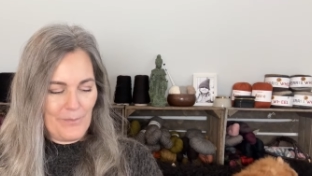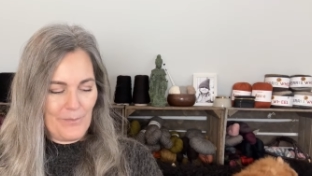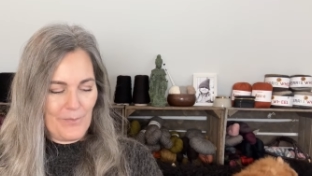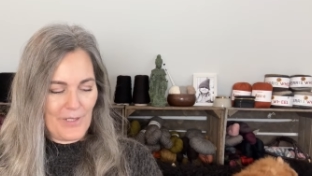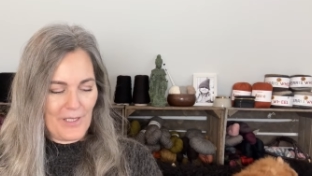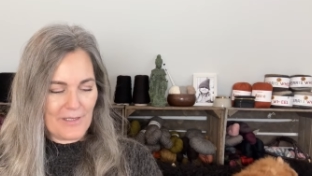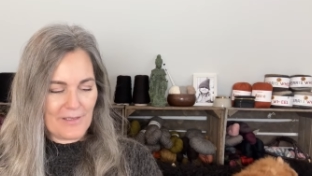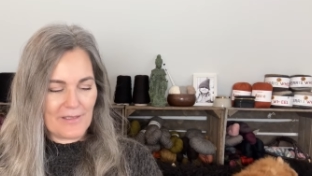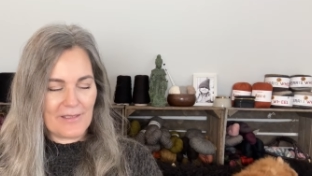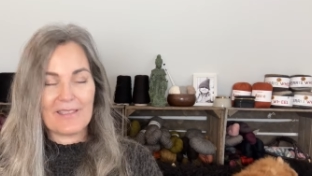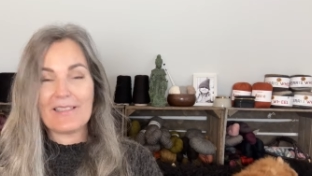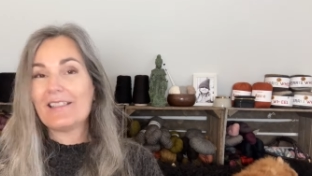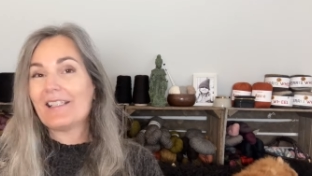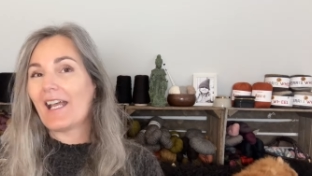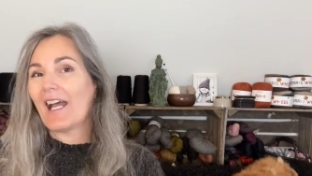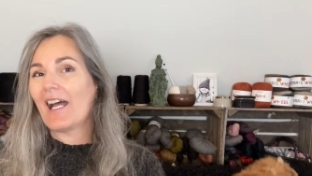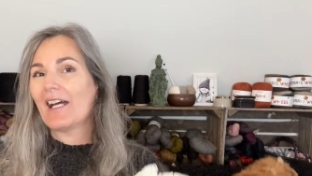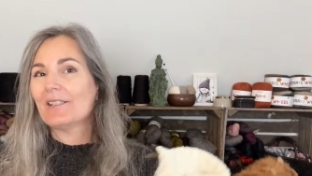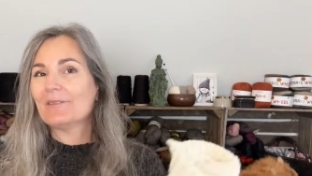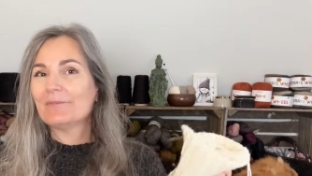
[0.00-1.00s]
But
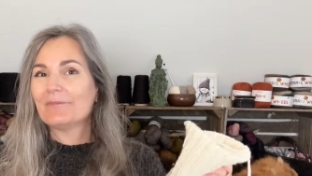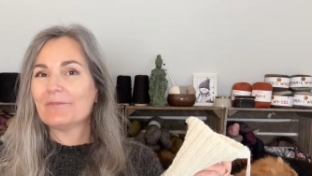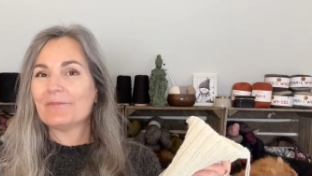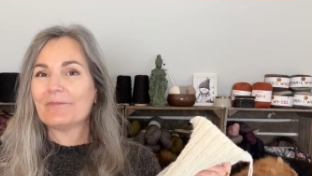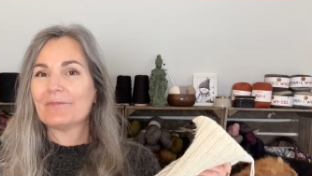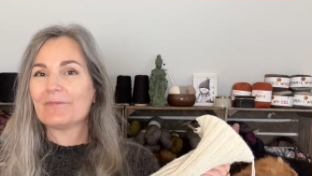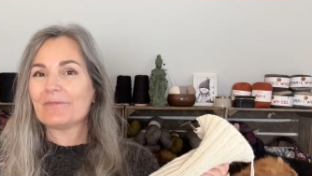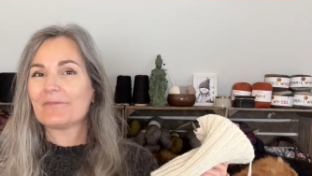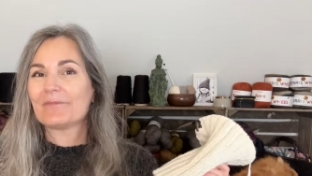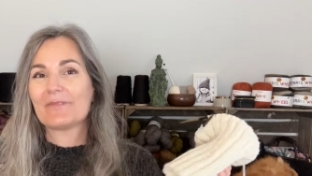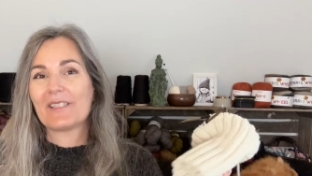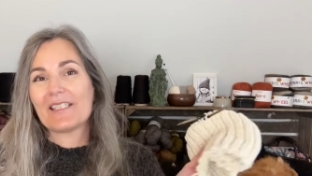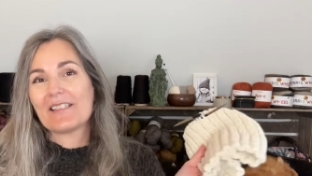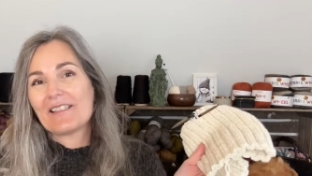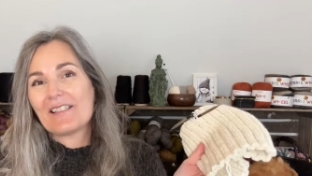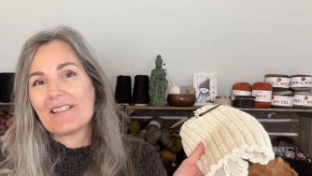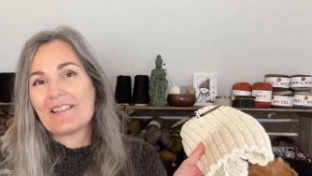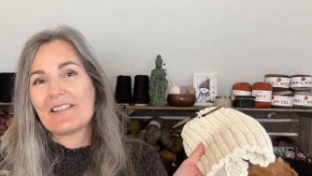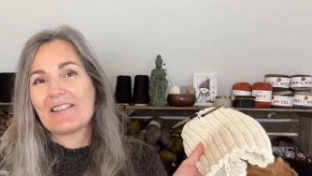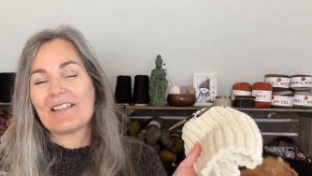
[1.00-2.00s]
yeah,
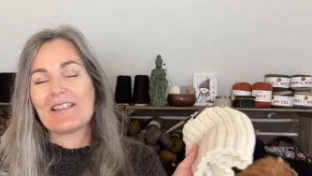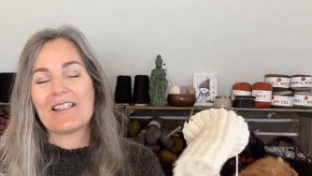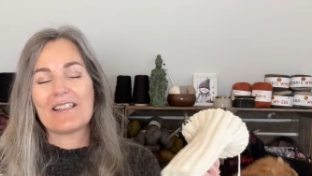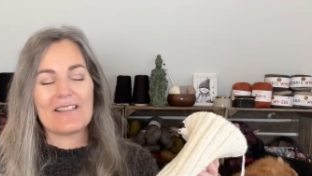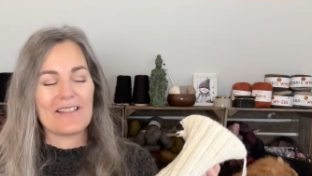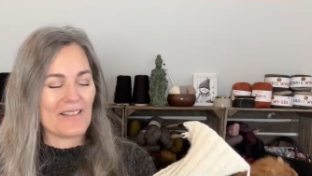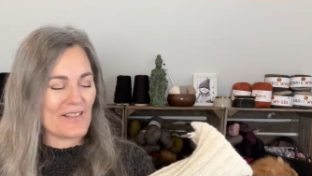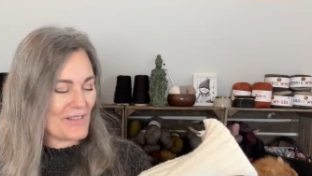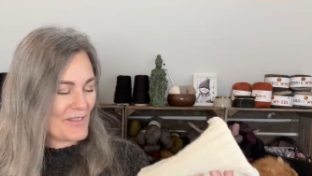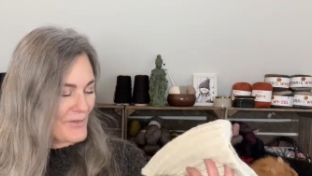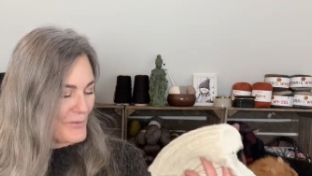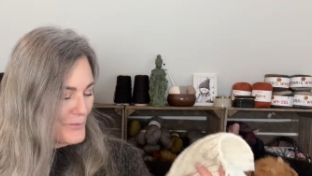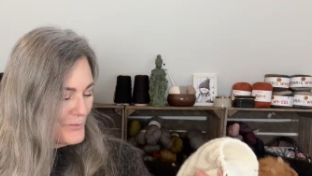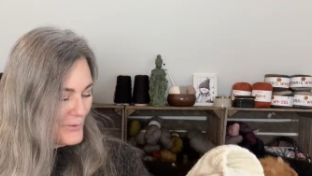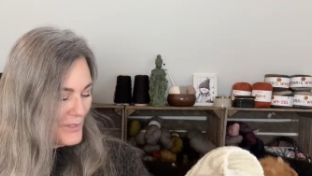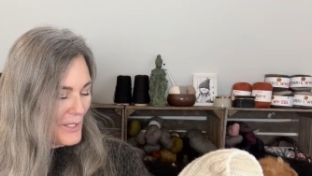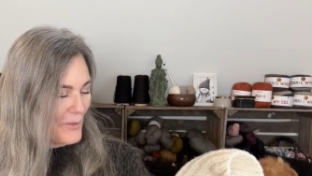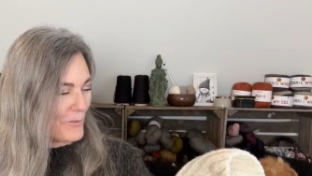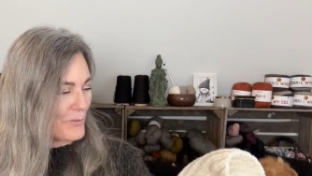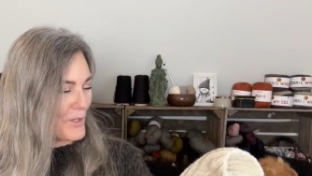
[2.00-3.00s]
this is this is
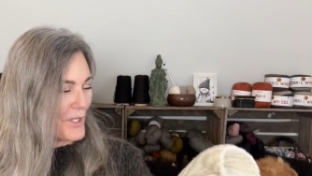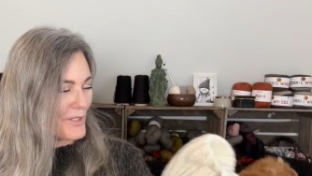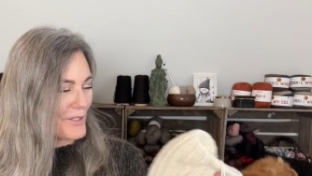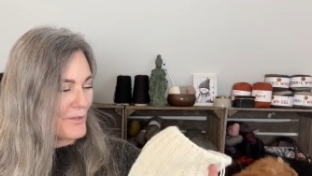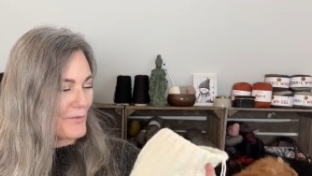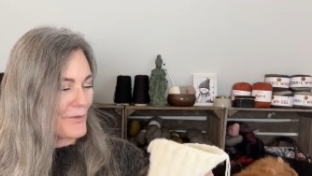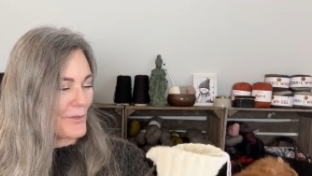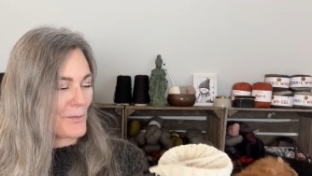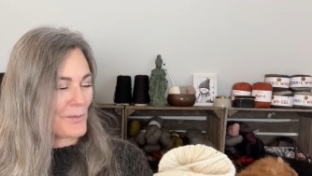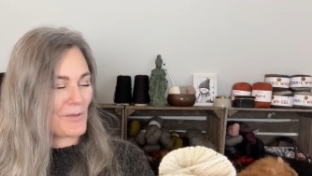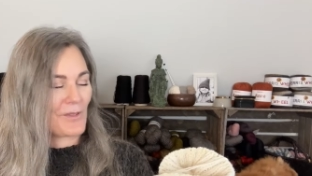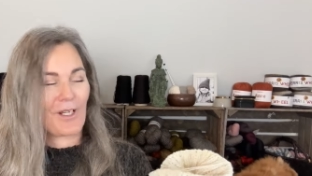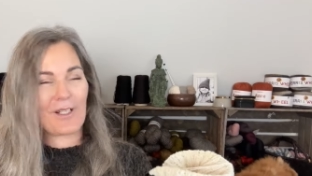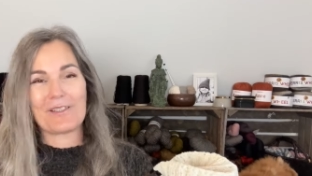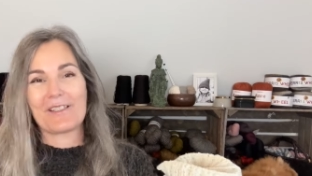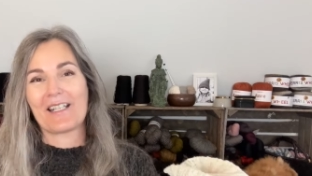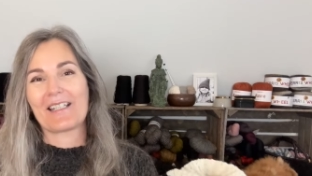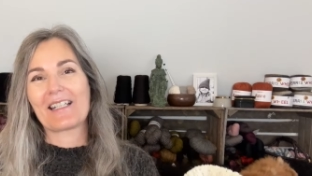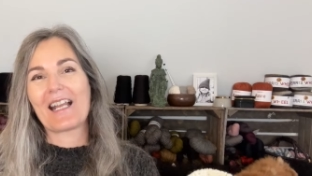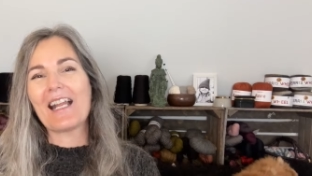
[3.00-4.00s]
a wonderful
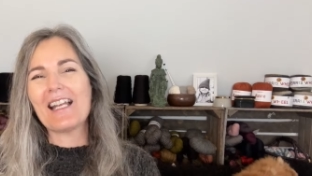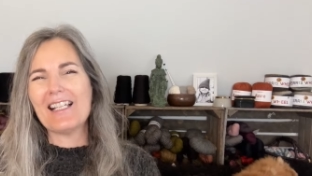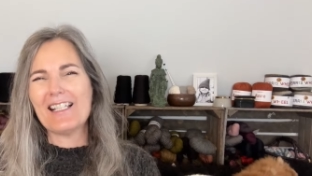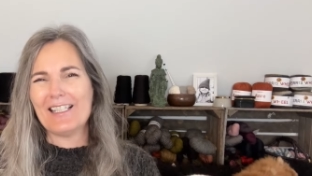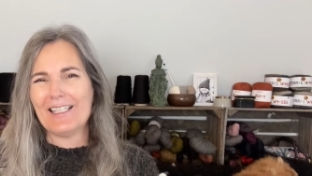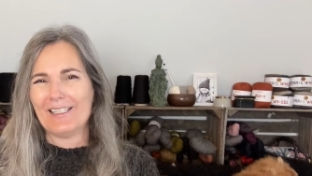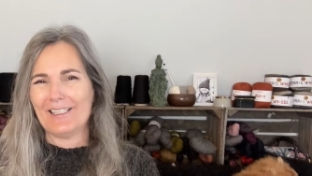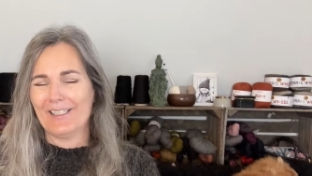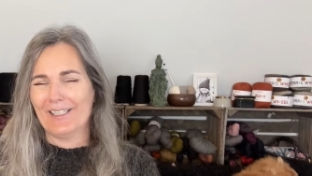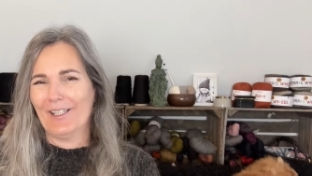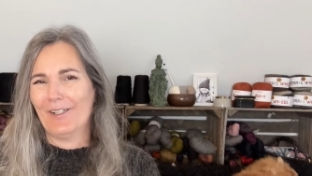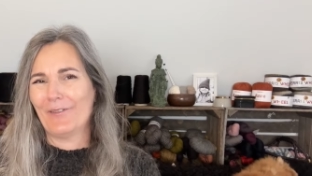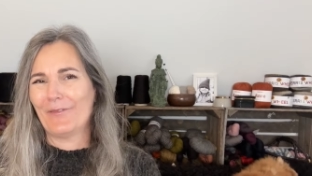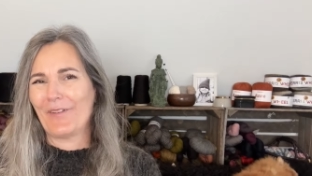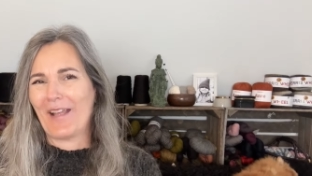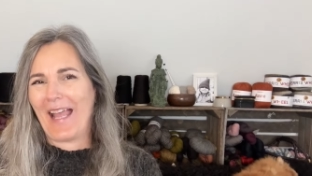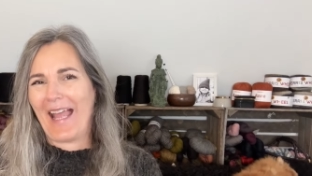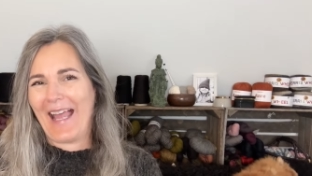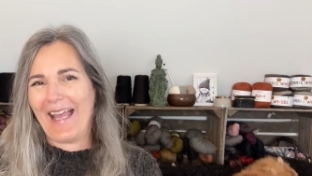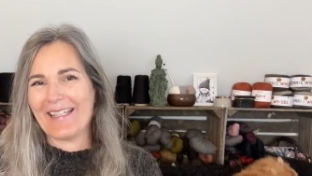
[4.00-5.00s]
project. I love
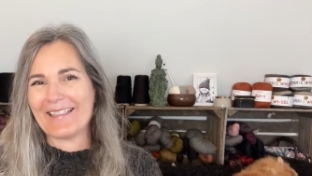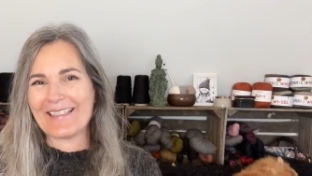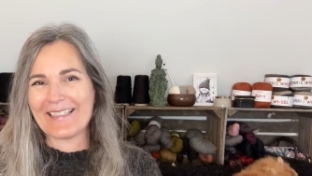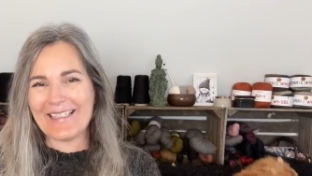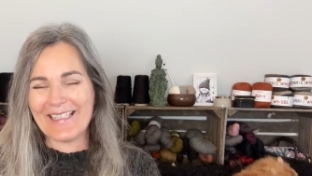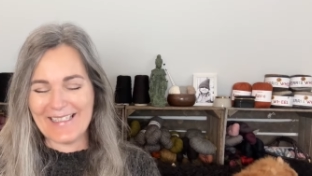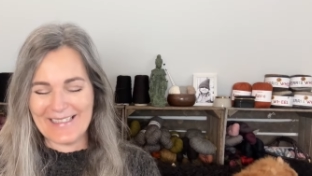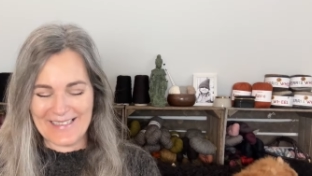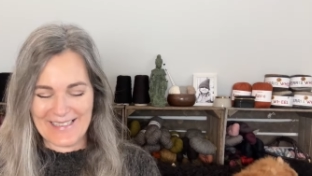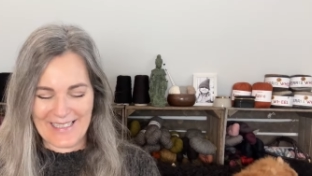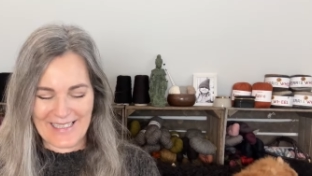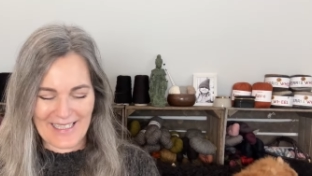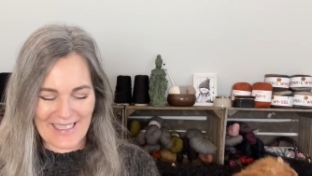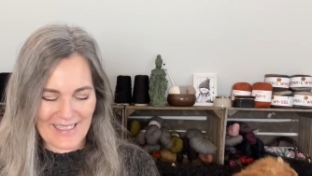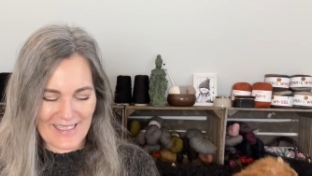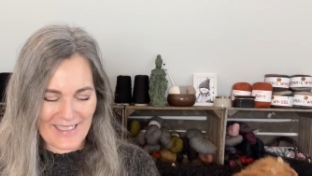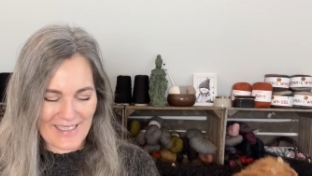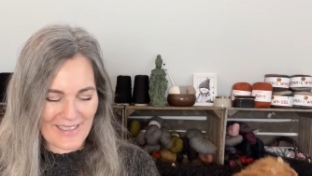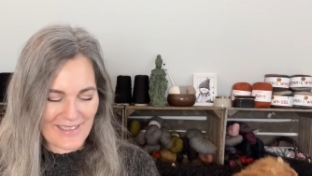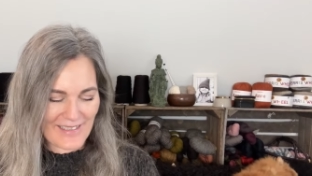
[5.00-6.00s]
hat knitting.
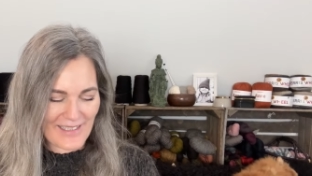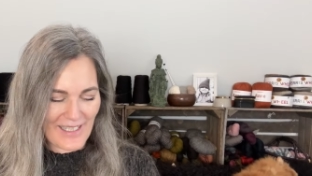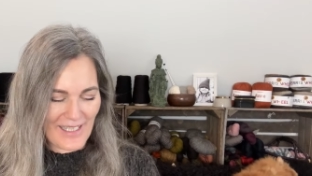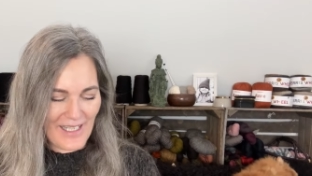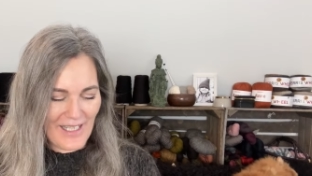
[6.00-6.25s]
It is